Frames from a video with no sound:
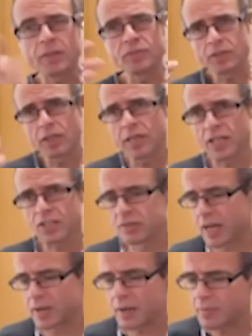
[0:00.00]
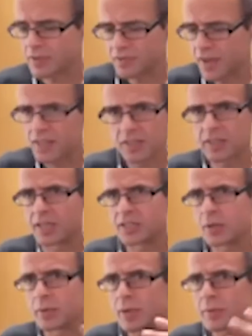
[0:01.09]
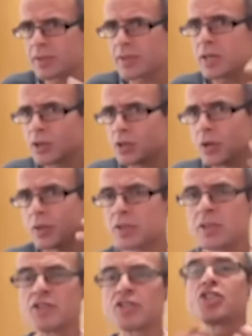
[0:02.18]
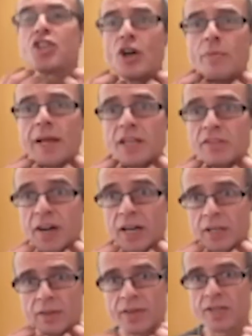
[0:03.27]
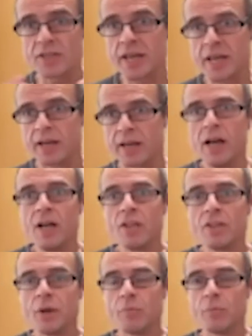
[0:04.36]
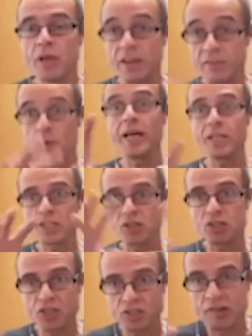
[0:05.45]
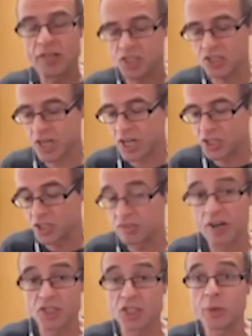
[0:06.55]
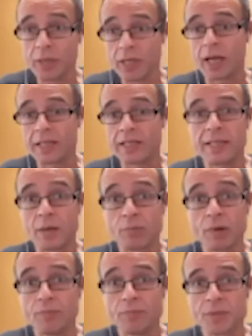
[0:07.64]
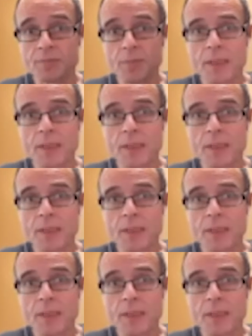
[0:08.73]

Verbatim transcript: I've done a lecture on that. Yeah, it's fascinating. I, mean, I think you know yeah. there's so many vital things here that if yeah. you get a great change in structure, you're likely to get problems.